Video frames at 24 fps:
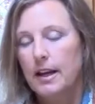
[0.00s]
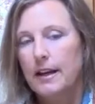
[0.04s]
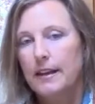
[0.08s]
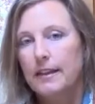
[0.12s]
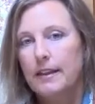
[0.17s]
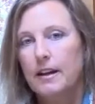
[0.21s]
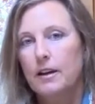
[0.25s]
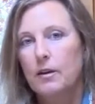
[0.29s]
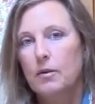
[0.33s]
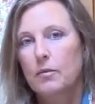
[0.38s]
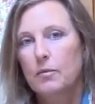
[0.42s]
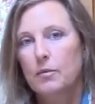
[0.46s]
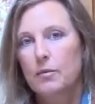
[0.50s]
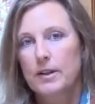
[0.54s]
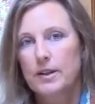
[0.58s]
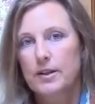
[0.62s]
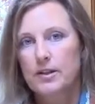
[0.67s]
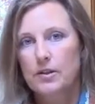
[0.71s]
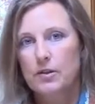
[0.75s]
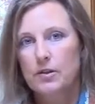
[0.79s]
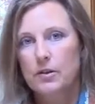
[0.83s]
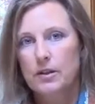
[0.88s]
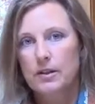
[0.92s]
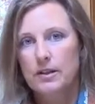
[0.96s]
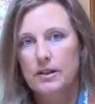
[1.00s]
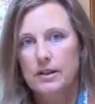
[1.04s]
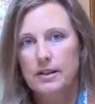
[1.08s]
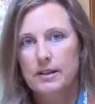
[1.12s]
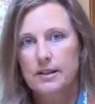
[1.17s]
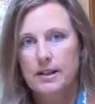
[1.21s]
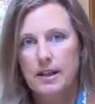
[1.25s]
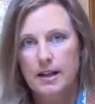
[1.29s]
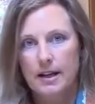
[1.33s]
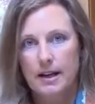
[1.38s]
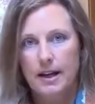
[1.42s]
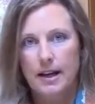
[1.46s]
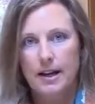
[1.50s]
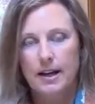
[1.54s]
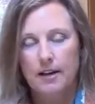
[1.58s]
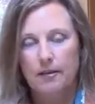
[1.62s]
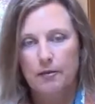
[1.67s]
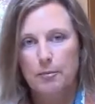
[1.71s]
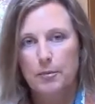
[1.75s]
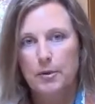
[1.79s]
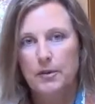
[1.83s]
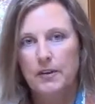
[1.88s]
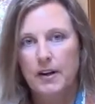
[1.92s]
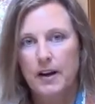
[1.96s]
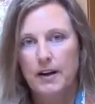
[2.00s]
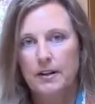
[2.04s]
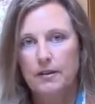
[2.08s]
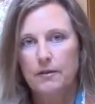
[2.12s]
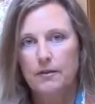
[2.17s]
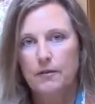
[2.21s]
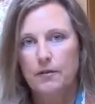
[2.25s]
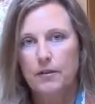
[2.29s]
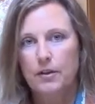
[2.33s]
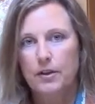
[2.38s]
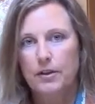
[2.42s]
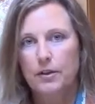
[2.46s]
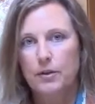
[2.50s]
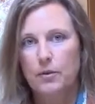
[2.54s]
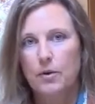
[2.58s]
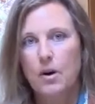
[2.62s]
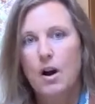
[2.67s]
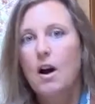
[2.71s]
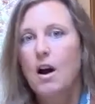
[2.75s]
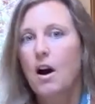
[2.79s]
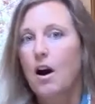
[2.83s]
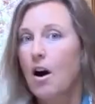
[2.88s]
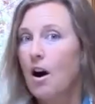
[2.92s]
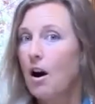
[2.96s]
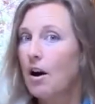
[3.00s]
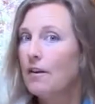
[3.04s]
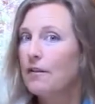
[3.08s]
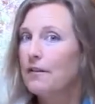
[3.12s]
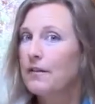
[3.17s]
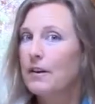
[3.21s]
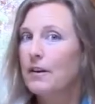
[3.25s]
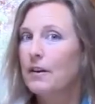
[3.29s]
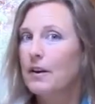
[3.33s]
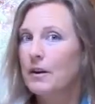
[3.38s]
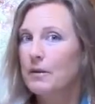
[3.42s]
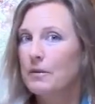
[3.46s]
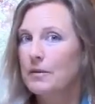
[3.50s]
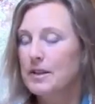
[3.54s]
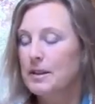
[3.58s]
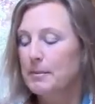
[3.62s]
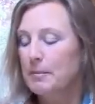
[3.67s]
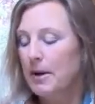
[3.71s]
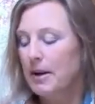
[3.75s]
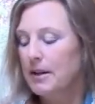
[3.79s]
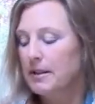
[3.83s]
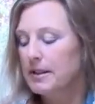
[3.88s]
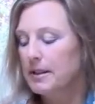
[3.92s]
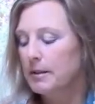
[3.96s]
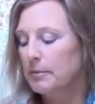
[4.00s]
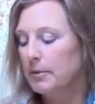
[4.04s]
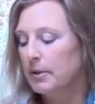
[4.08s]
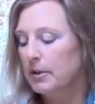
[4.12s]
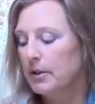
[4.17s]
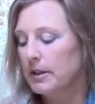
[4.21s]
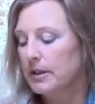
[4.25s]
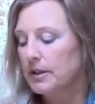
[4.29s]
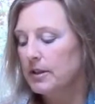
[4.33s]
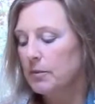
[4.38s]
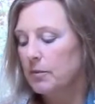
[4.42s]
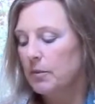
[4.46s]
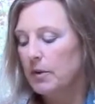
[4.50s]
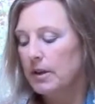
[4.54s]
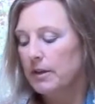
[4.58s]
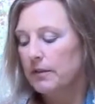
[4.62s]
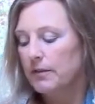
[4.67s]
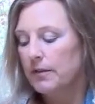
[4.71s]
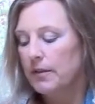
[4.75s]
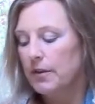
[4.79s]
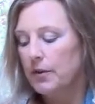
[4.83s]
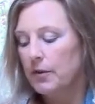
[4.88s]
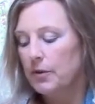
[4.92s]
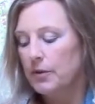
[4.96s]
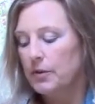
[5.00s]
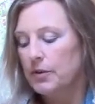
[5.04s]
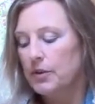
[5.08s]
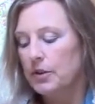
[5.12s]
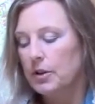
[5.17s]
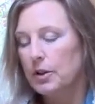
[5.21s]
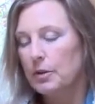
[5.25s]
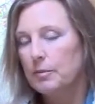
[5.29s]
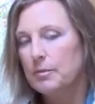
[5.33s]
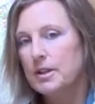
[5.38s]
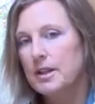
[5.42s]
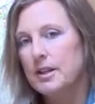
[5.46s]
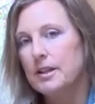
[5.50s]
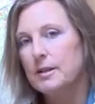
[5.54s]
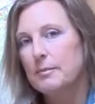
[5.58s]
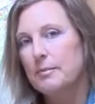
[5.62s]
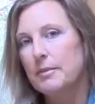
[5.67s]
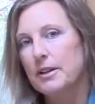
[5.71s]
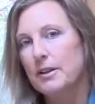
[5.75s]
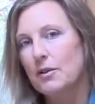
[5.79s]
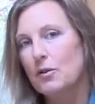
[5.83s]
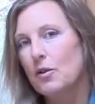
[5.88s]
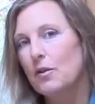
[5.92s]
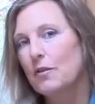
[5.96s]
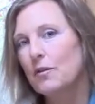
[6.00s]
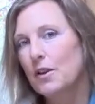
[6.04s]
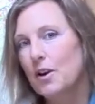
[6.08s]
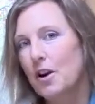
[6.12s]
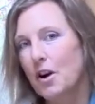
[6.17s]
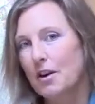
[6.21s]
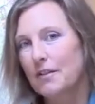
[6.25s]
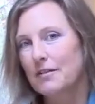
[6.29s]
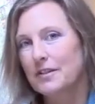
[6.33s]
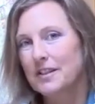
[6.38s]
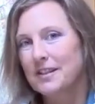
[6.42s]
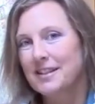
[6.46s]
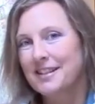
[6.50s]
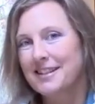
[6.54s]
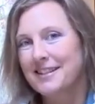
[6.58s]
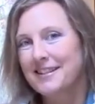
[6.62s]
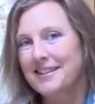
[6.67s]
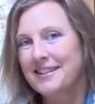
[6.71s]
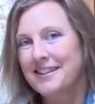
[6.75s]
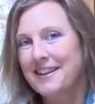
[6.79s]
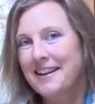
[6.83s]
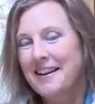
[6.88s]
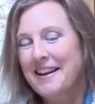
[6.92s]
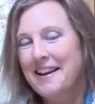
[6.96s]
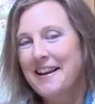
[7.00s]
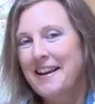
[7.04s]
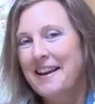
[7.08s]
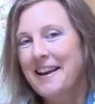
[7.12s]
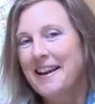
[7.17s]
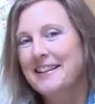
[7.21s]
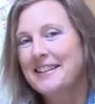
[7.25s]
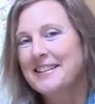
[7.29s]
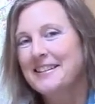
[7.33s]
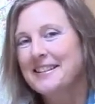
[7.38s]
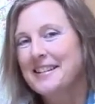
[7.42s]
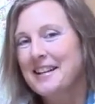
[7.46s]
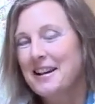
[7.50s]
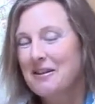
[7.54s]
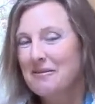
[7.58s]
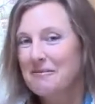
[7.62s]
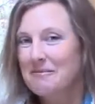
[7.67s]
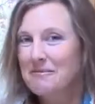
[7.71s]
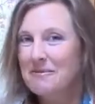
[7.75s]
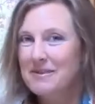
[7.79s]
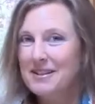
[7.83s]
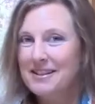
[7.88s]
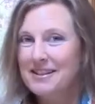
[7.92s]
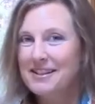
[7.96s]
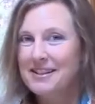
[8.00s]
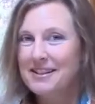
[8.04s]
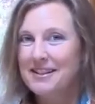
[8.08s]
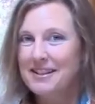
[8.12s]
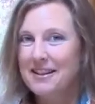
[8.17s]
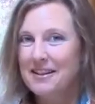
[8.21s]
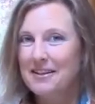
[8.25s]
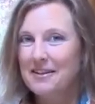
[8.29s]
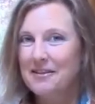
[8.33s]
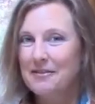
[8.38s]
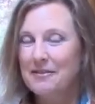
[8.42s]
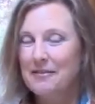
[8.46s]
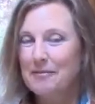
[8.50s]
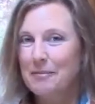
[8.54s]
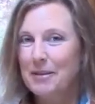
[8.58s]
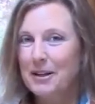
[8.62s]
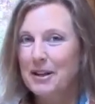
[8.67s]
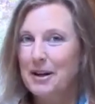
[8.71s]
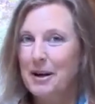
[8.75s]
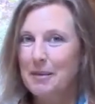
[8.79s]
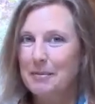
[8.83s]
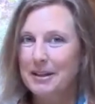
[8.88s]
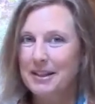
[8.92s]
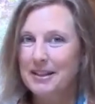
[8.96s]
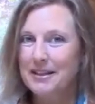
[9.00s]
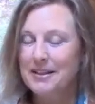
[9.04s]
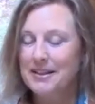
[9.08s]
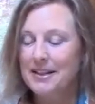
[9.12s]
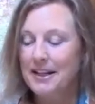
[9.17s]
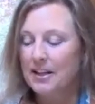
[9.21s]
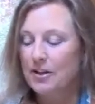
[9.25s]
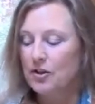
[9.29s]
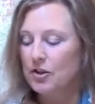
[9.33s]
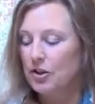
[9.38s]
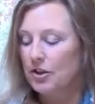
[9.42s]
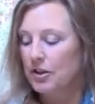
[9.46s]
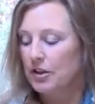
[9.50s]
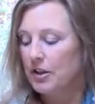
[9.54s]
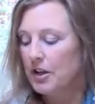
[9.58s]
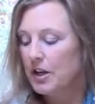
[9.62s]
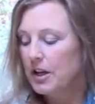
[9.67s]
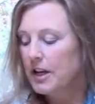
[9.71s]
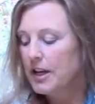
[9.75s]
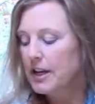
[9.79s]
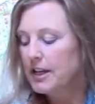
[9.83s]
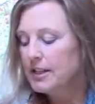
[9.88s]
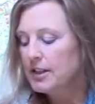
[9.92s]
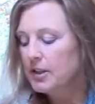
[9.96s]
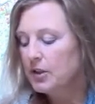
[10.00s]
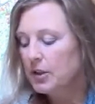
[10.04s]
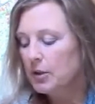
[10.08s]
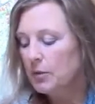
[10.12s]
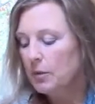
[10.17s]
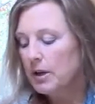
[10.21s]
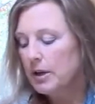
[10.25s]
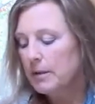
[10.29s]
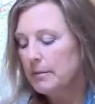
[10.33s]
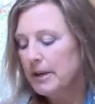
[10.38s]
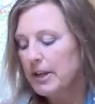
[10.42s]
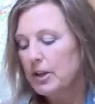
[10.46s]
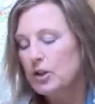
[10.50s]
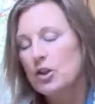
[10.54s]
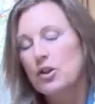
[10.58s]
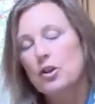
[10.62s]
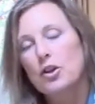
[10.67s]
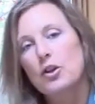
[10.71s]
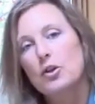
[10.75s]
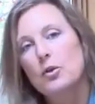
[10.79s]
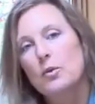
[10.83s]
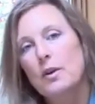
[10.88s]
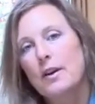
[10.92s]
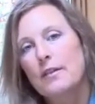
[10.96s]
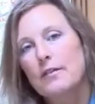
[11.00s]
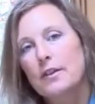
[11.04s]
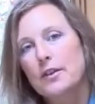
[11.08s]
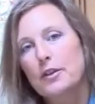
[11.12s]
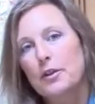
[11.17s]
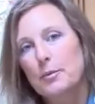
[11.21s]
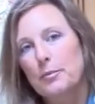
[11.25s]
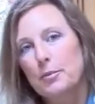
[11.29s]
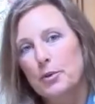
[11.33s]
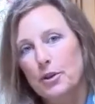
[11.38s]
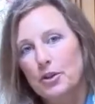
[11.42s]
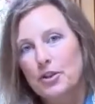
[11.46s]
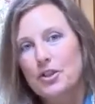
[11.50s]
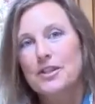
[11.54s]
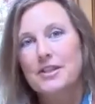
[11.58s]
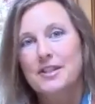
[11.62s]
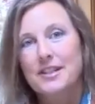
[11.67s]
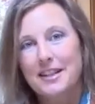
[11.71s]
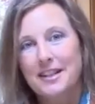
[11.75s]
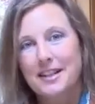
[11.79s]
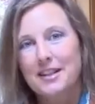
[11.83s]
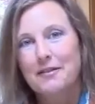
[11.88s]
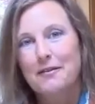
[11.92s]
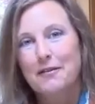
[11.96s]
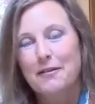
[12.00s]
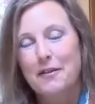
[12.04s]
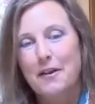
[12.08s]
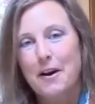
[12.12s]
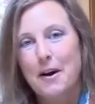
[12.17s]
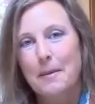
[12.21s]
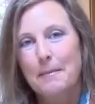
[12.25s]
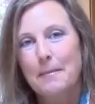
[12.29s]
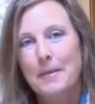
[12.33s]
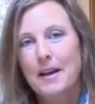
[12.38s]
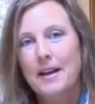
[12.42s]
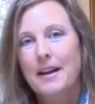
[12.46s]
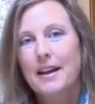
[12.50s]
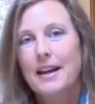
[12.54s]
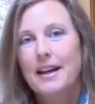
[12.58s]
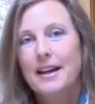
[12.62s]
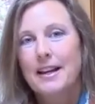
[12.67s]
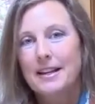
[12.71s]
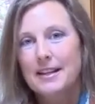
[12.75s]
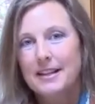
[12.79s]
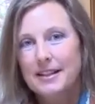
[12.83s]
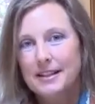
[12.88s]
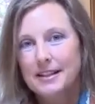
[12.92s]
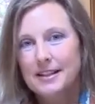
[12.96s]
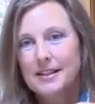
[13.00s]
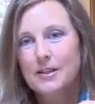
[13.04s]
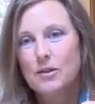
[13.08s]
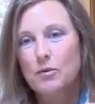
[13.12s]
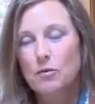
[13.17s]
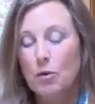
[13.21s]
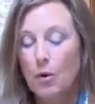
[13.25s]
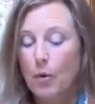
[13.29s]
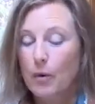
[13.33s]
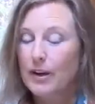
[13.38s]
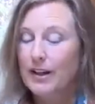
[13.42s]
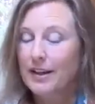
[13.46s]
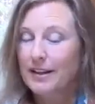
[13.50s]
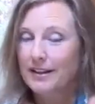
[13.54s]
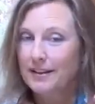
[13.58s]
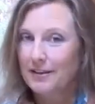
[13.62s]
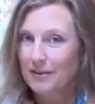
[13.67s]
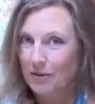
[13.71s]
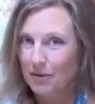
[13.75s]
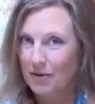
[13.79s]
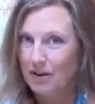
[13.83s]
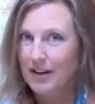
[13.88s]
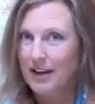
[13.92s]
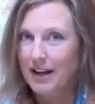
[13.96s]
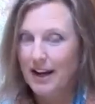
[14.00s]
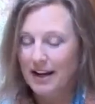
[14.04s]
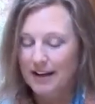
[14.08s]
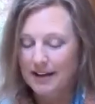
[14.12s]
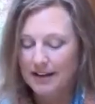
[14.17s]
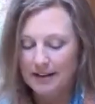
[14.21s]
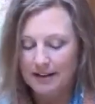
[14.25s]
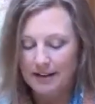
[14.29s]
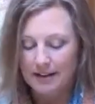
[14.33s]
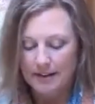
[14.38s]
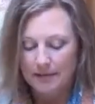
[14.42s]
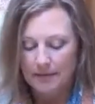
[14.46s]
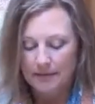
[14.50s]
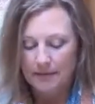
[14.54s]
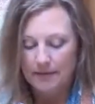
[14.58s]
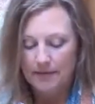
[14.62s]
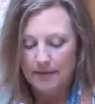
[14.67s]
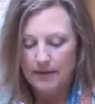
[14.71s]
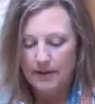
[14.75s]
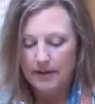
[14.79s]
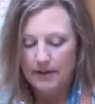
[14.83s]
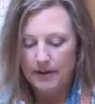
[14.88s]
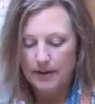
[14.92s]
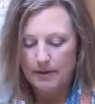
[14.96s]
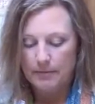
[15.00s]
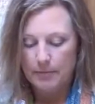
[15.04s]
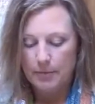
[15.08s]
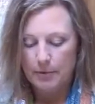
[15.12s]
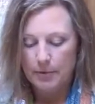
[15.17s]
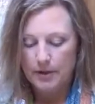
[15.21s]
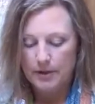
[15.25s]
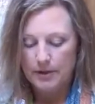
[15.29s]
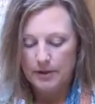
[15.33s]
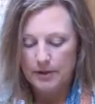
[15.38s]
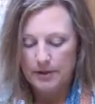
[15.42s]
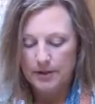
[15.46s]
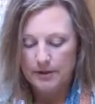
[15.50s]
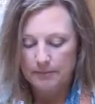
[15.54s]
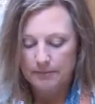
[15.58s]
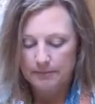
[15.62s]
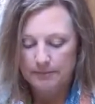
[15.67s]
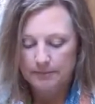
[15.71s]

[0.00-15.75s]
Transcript: The resources that I have provided for you are very responsible. It's one of those herbs that's been over-harvested, and it's at risk of becoming endangered. So you want to make sure whoever you're purchasing it from is growing it organically. Very important.